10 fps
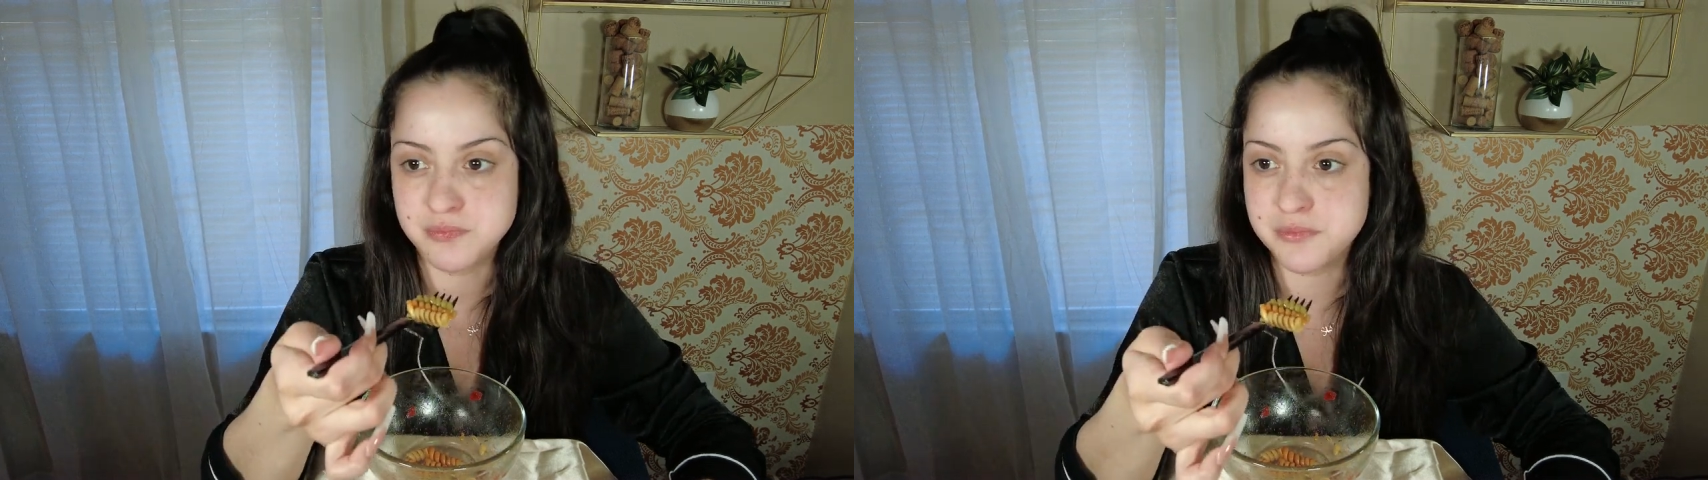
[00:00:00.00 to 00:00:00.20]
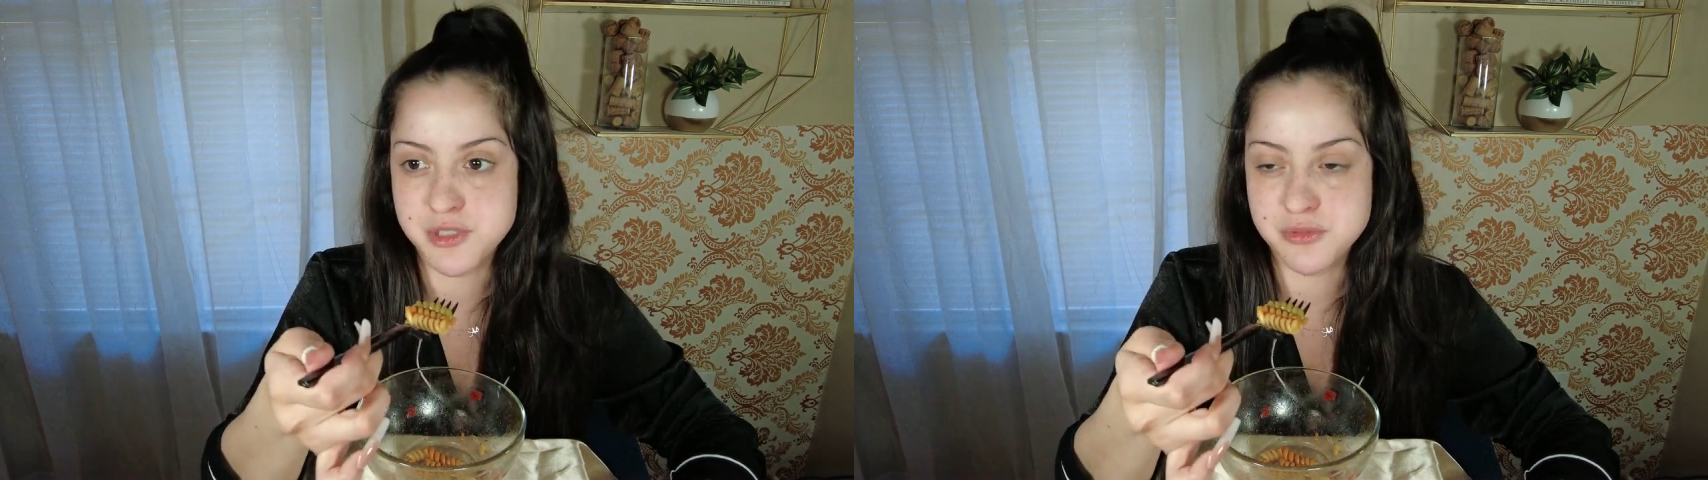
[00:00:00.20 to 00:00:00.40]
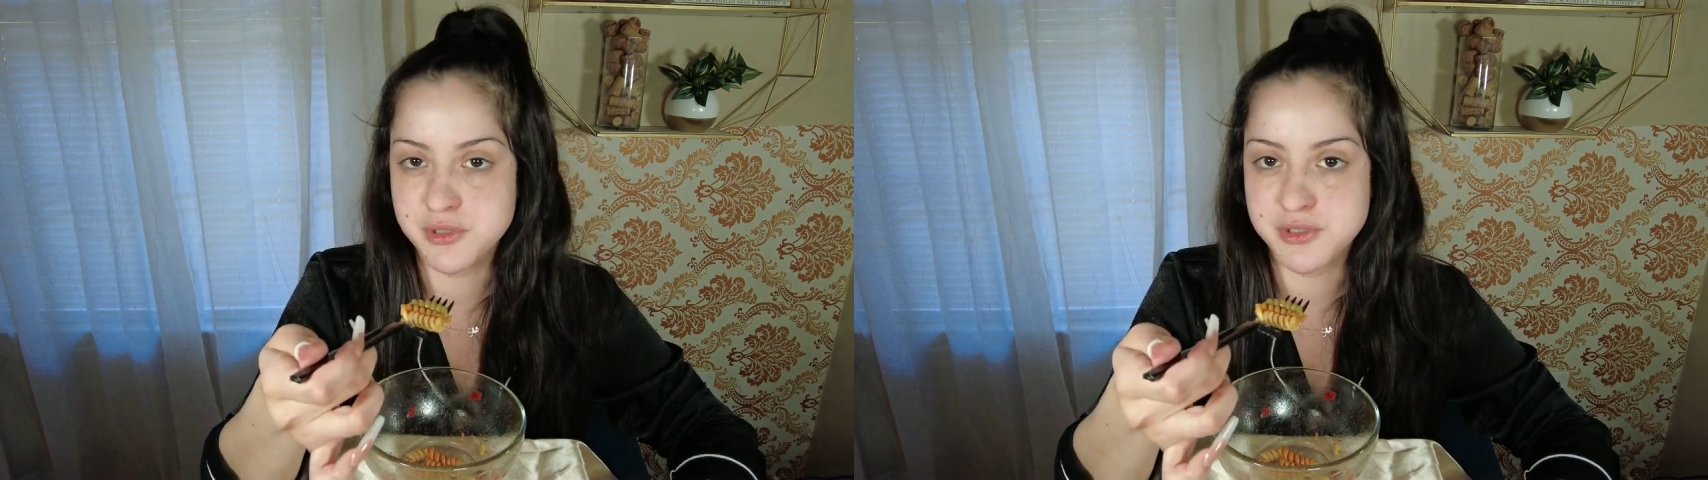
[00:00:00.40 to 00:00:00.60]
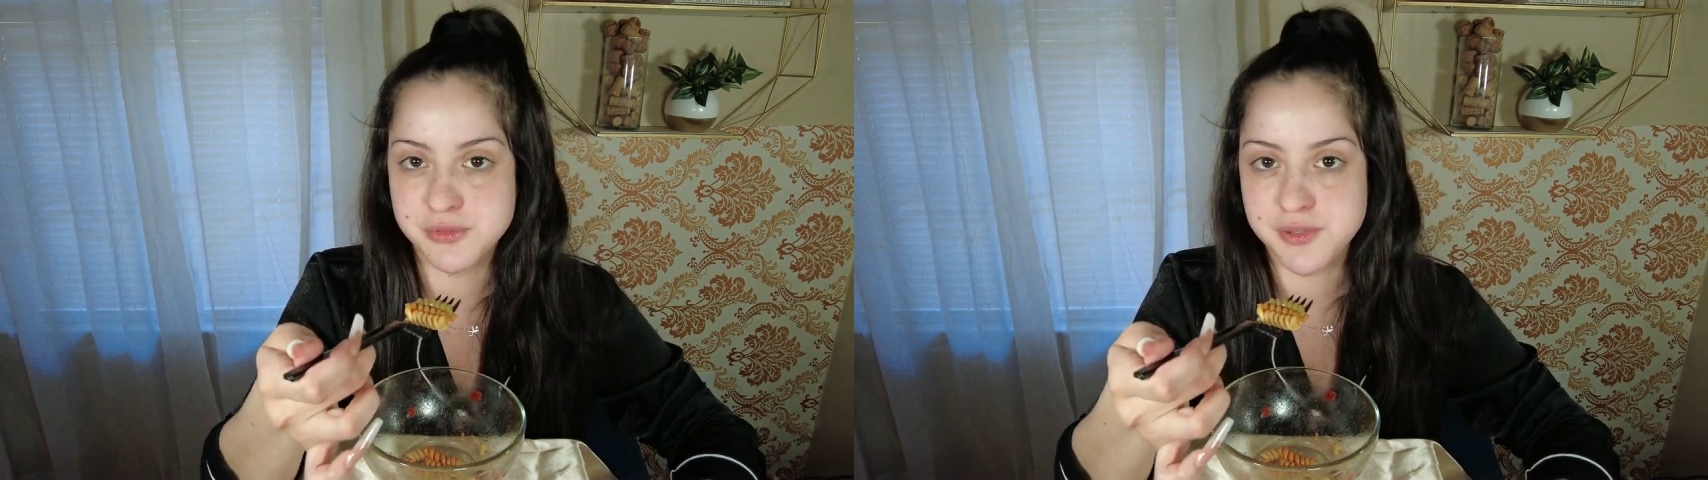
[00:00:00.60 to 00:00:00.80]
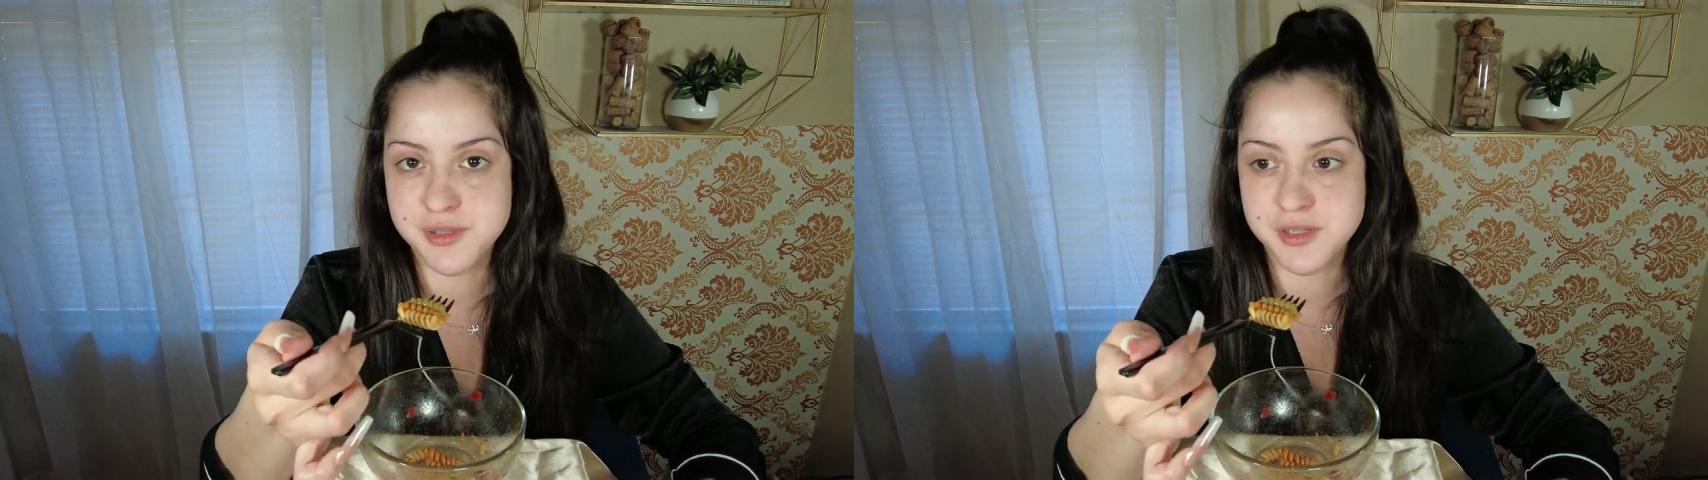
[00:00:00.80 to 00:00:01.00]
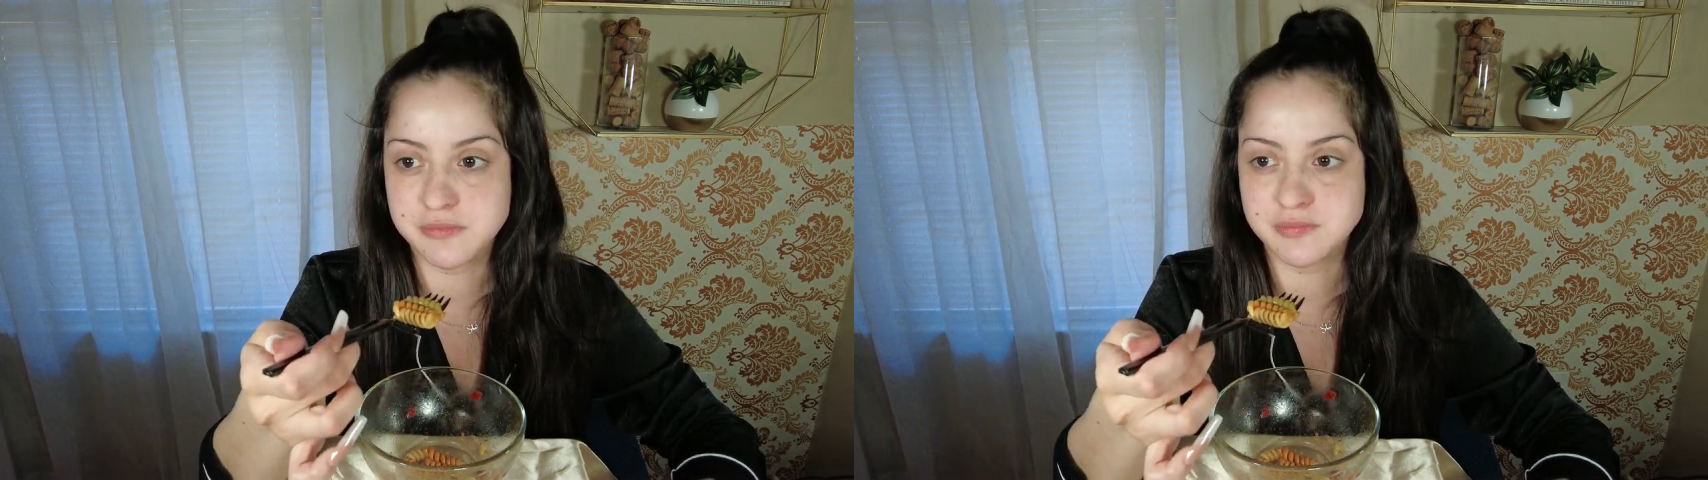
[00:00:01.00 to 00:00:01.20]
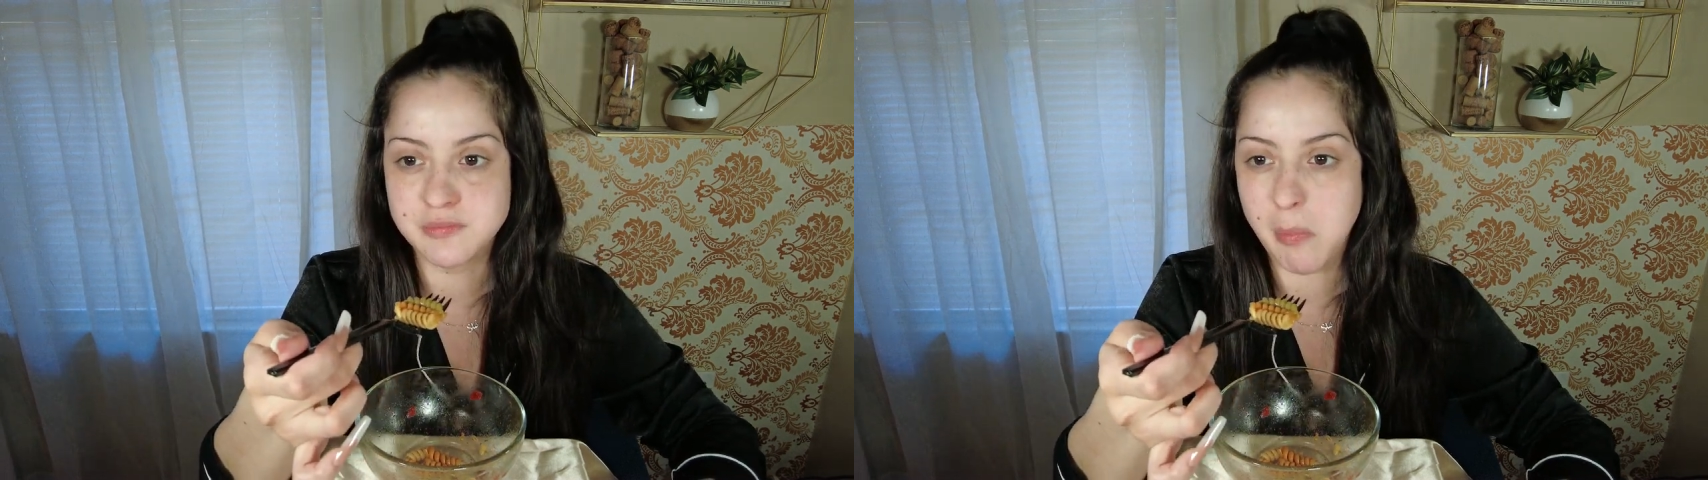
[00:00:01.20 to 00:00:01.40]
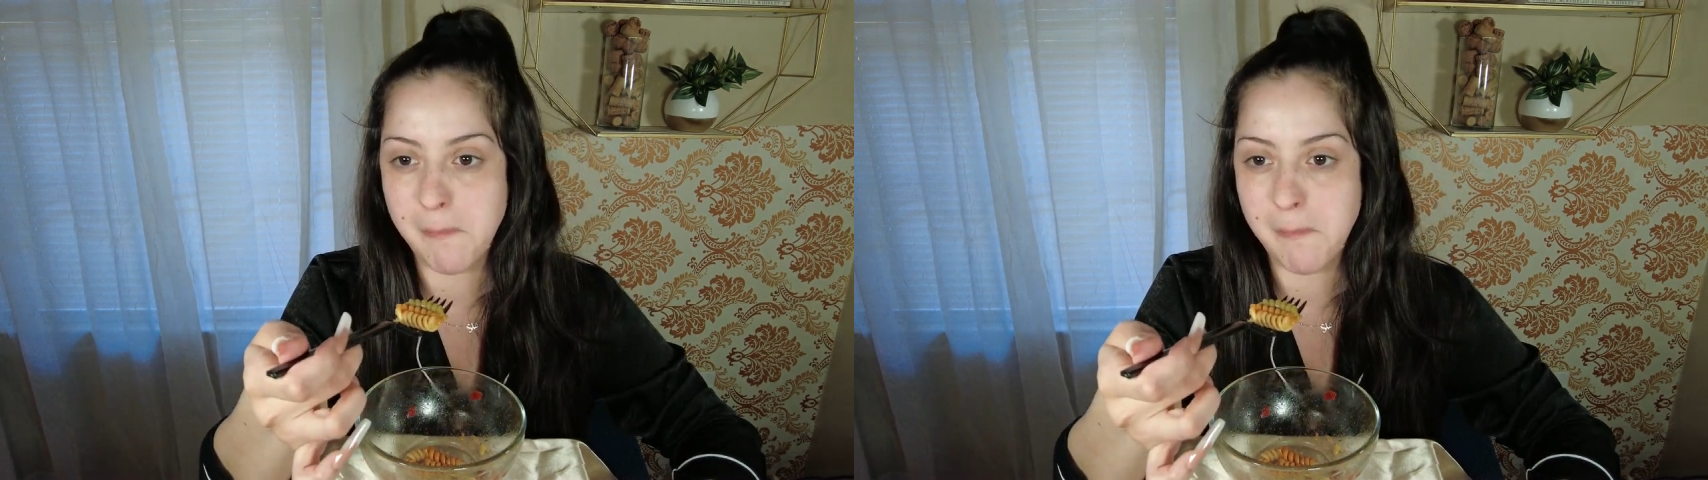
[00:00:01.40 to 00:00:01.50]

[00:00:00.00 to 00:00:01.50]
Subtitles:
didn't really do anything.